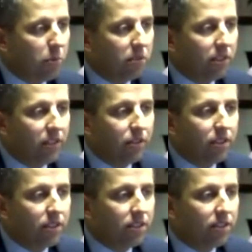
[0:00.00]
we believe,
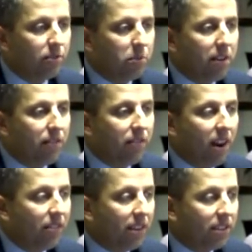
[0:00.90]
increases from about
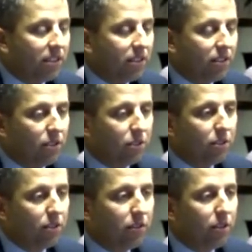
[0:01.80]
5 days to
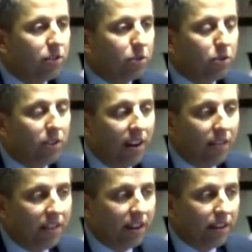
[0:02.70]
those who do
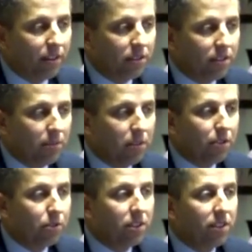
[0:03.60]
not have the diagnosis, up to
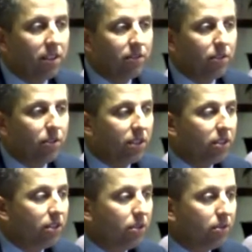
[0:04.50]
13 days for those
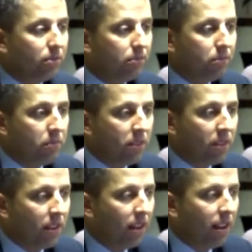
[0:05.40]
that do.
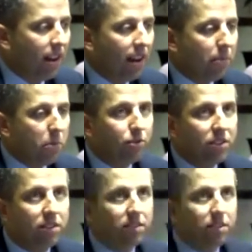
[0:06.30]
And
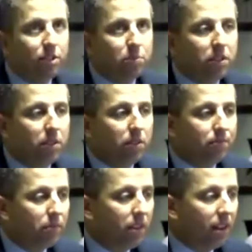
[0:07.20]
most recently, there's been
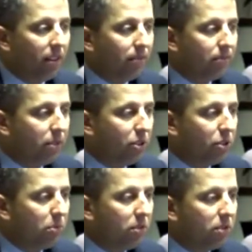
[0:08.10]

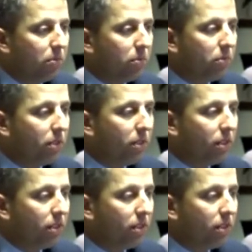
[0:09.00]
some